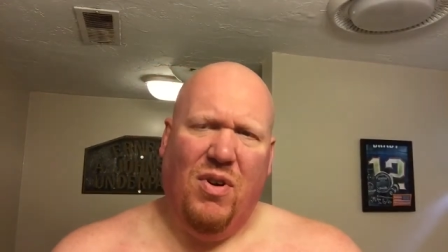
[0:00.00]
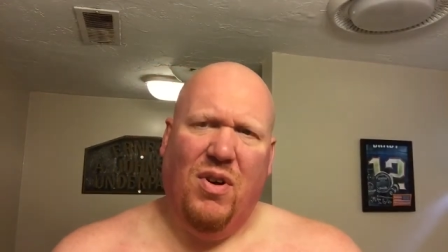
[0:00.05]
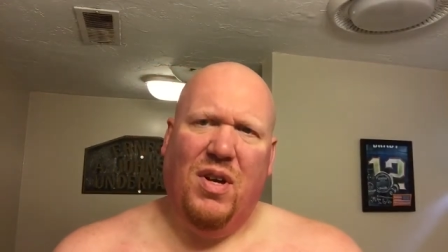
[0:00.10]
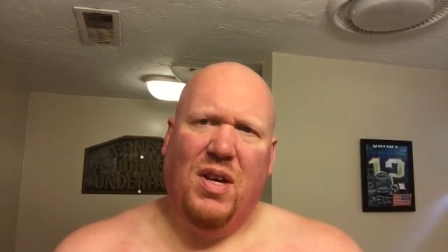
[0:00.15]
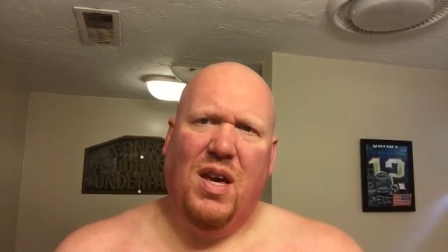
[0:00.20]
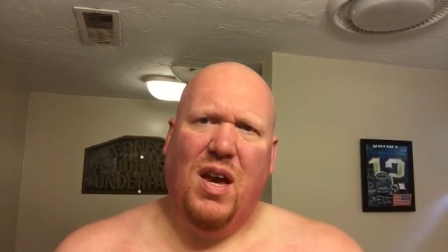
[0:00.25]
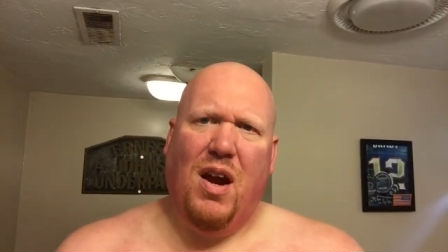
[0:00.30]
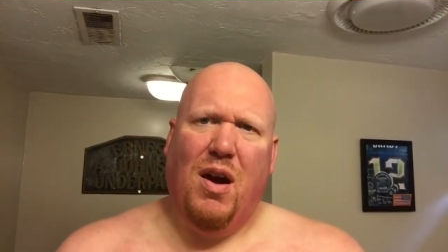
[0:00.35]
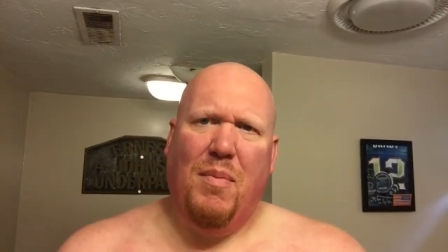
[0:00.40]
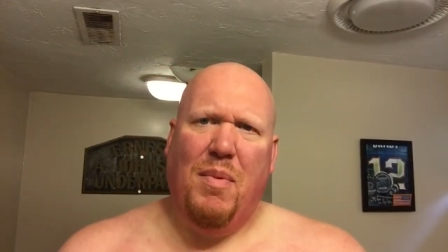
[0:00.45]
really
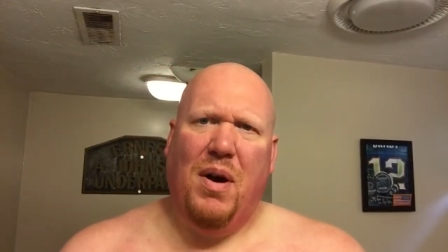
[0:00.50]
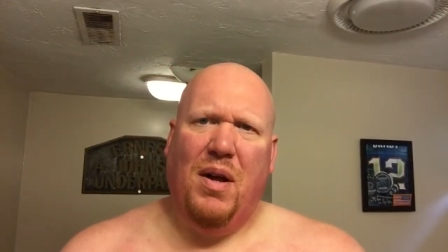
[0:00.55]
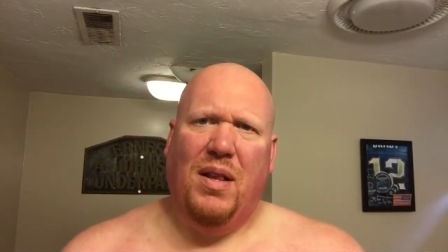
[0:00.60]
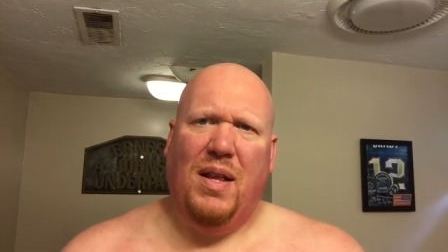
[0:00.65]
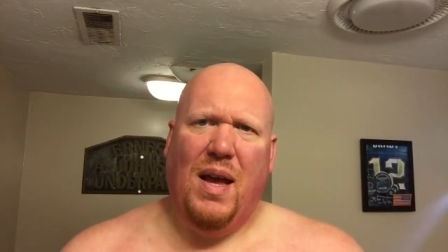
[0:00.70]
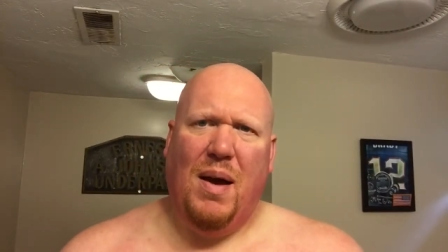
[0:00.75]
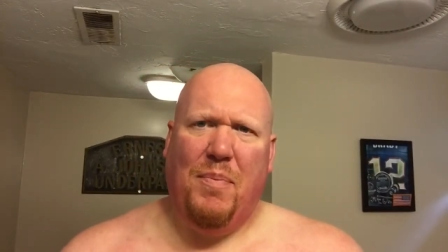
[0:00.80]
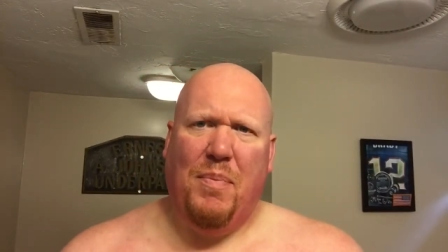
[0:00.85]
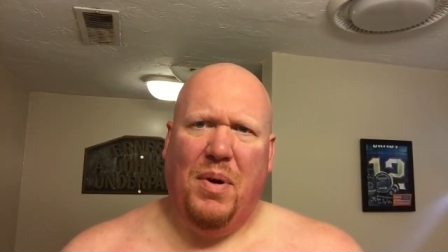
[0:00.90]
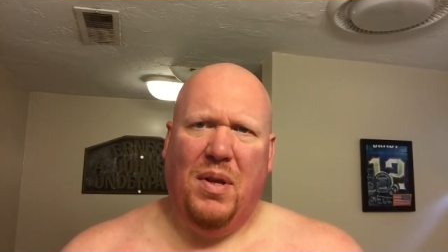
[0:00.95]
care about
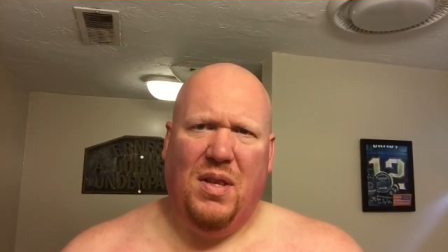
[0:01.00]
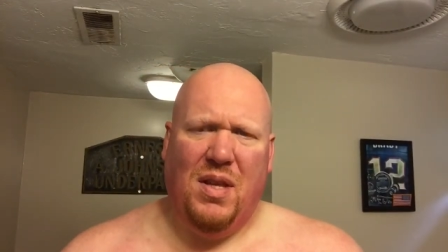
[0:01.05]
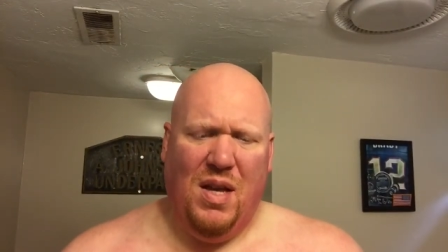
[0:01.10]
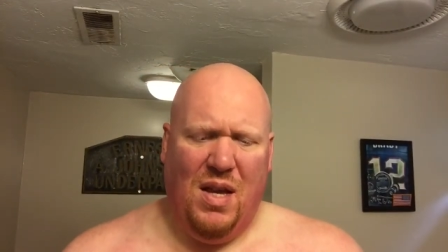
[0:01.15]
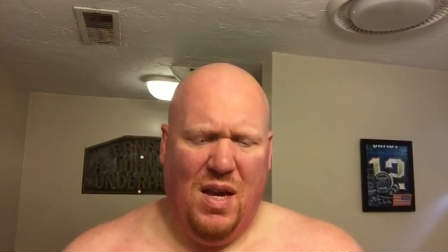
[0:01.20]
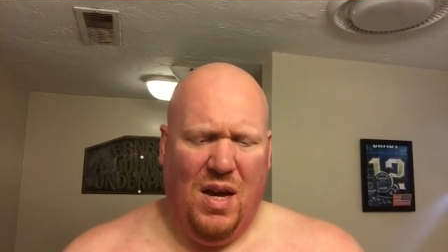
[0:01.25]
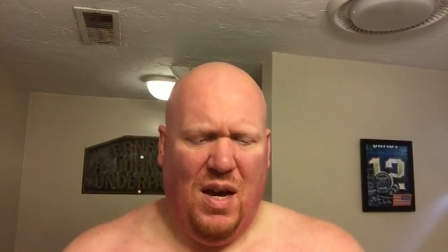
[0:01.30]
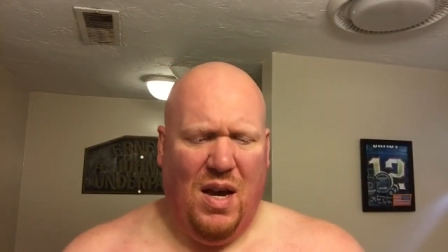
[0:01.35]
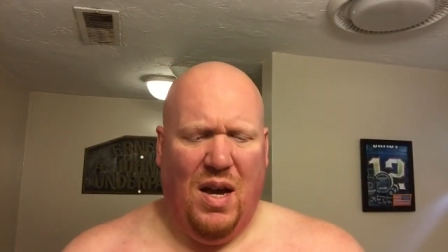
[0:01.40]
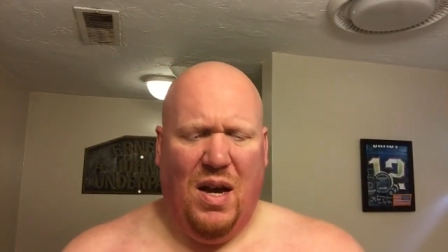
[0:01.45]
that, but
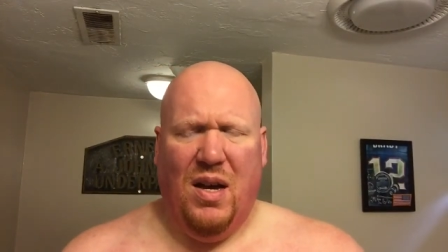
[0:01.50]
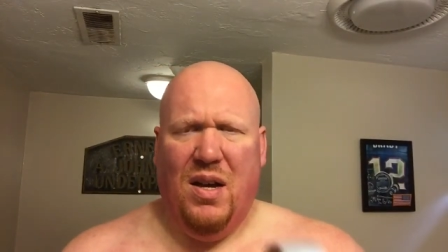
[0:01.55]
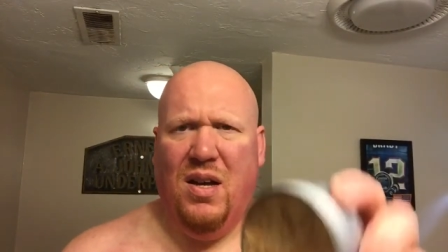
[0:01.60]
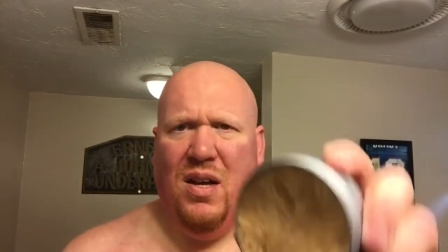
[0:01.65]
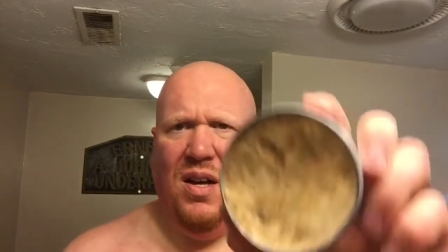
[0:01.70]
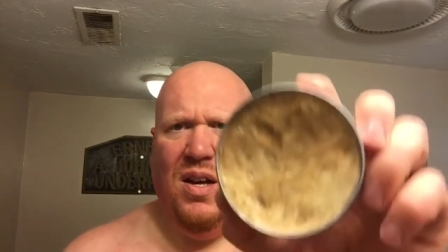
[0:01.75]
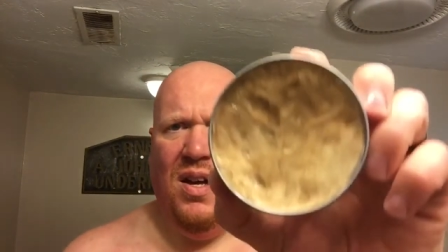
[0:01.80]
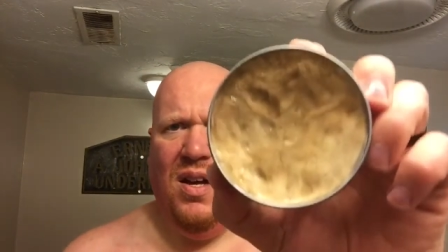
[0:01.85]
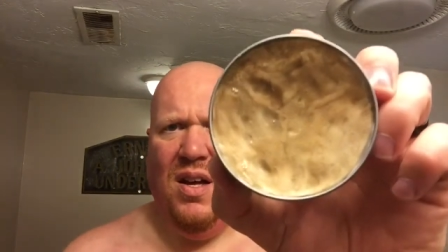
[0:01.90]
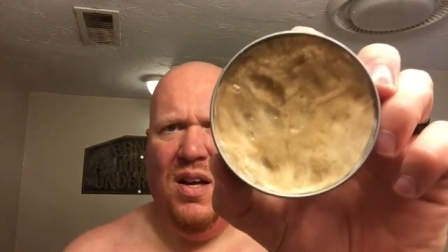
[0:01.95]

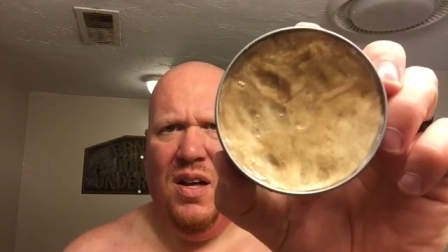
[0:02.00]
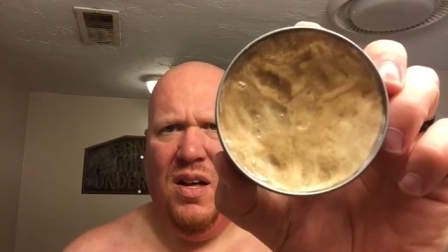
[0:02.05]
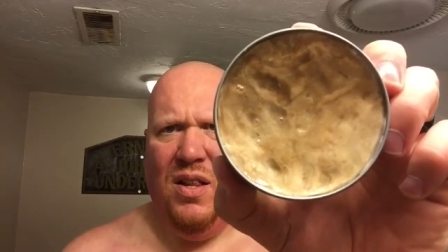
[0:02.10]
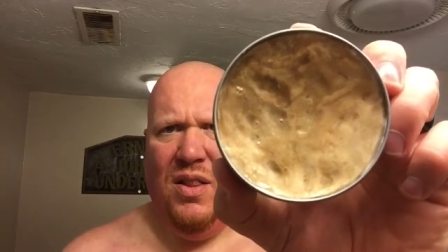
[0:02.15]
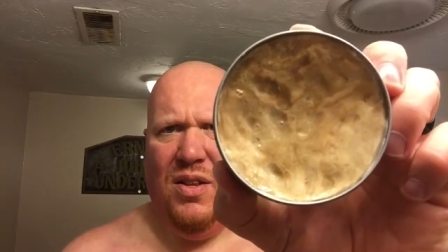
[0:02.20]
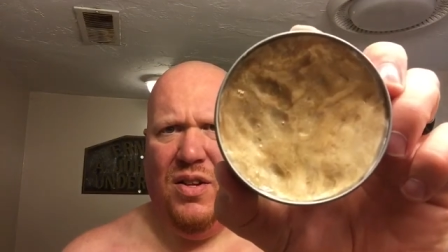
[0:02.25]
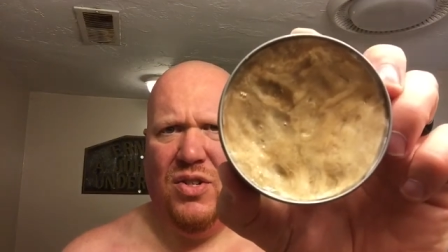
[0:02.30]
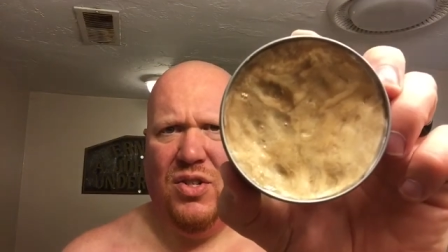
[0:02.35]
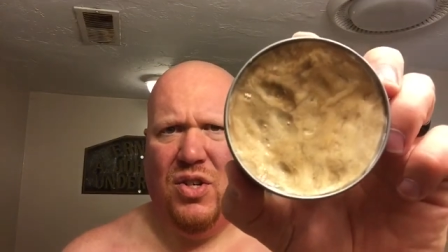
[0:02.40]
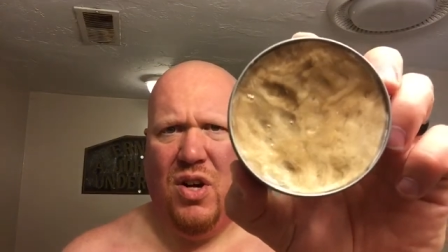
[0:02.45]

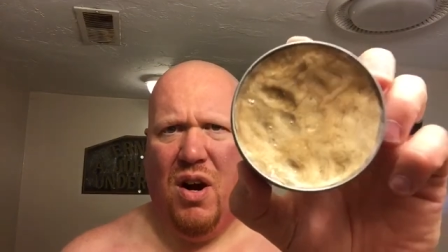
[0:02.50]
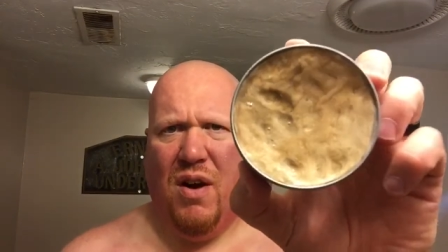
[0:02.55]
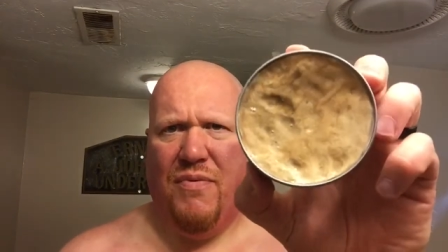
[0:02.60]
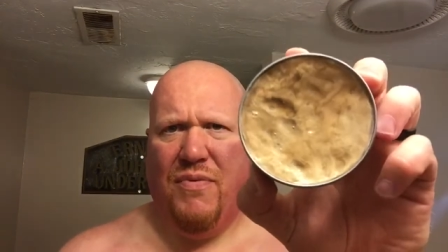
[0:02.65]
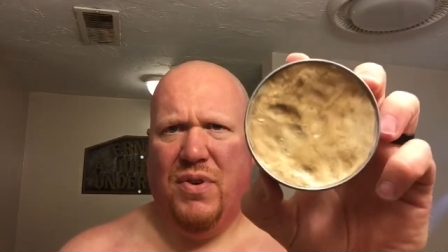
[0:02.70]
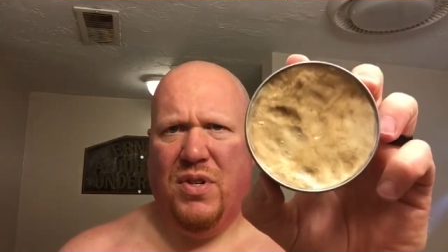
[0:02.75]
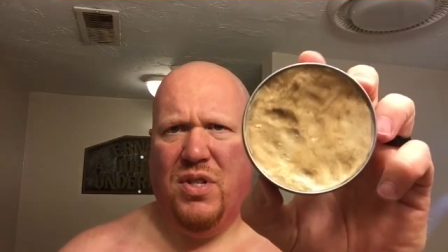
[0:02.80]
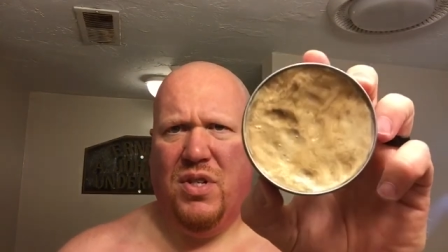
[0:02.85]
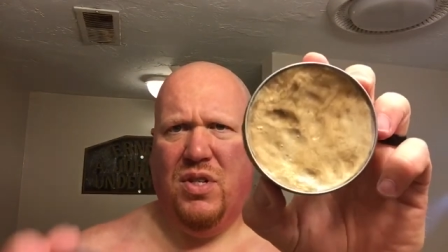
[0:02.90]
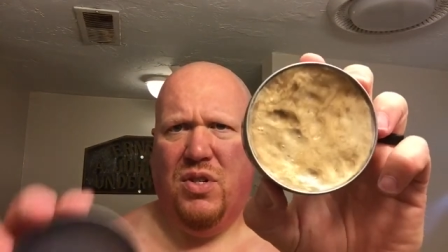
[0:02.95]
the
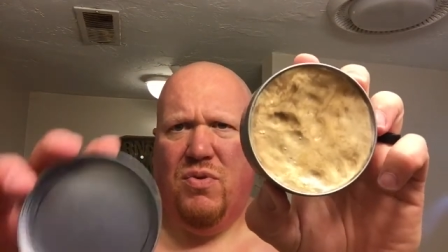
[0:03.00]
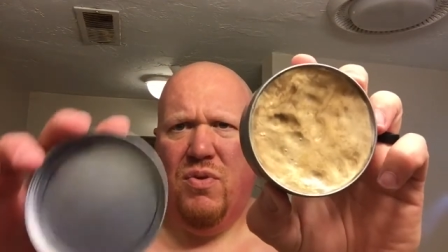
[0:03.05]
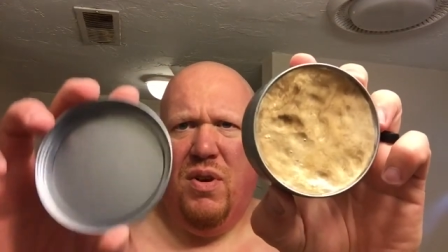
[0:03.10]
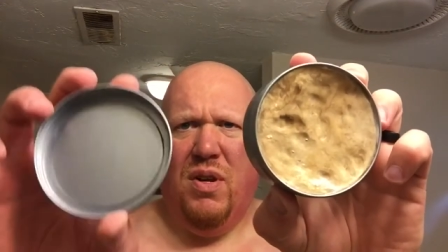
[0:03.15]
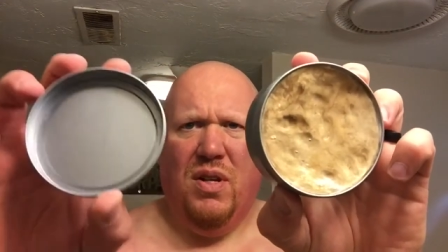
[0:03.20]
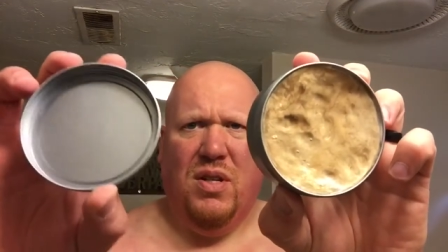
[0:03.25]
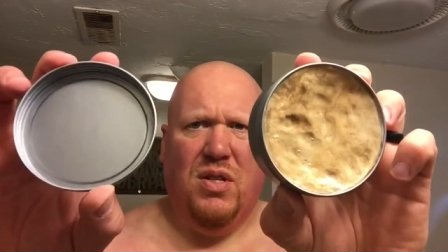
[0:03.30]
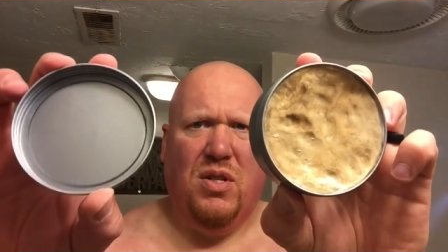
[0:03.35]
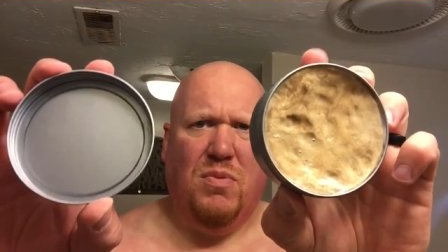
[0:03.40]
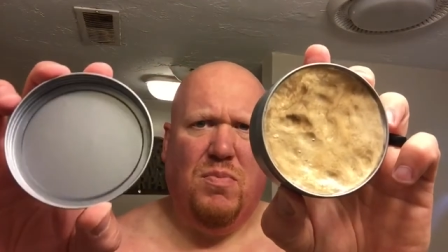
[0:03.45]
surface is
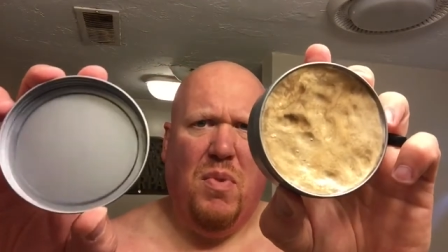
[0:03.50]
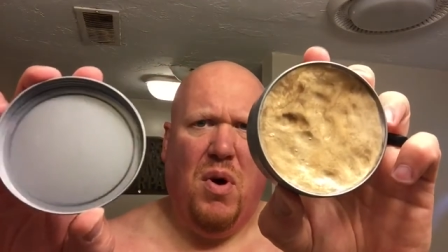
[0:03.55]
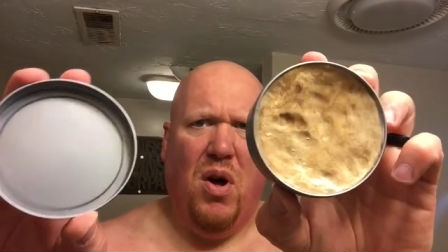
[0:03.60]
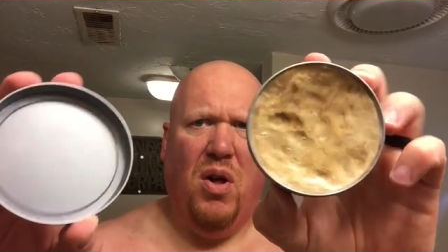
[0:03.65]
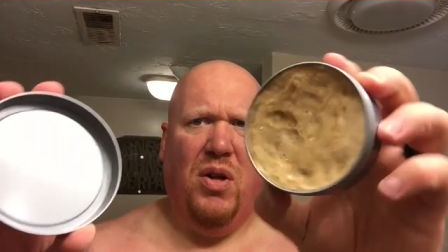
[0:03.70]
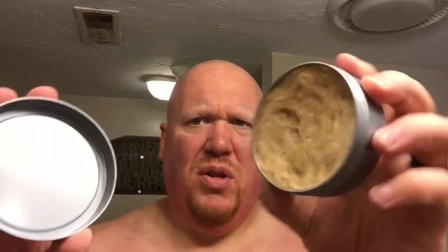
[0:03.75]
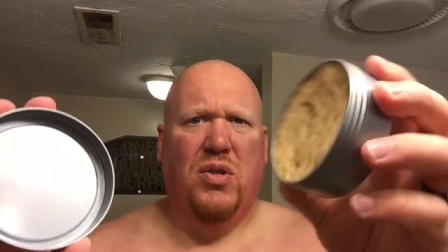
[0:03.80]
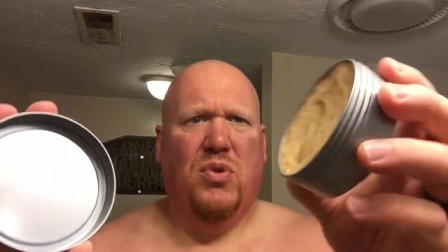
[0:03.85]
really small.